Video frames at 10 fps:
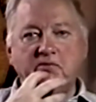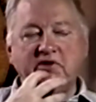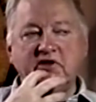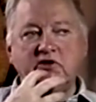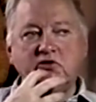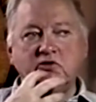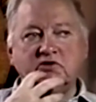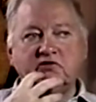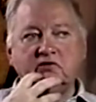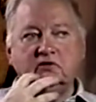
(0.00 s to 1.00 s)
but they do
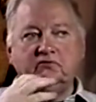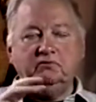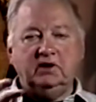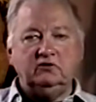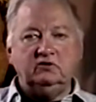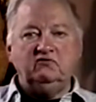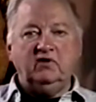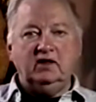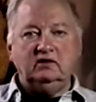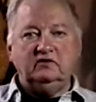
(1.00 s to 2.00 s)
it sort of by doing
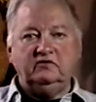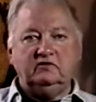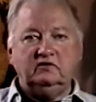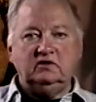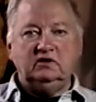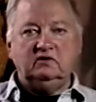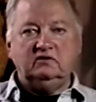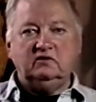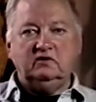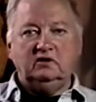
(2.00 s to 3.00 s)
violence to the
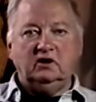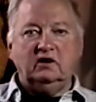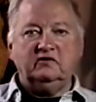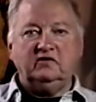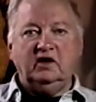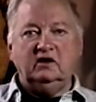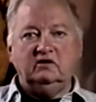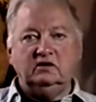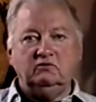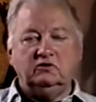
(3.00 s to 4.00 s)
dark side
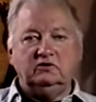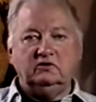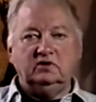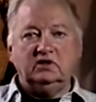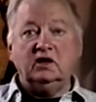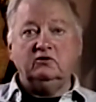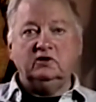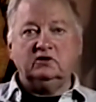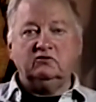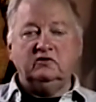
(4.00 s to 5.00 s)
of them or to the
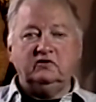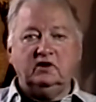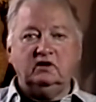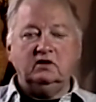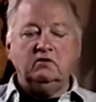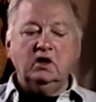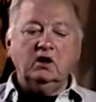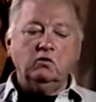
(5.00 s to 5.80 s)
contradictory side of them.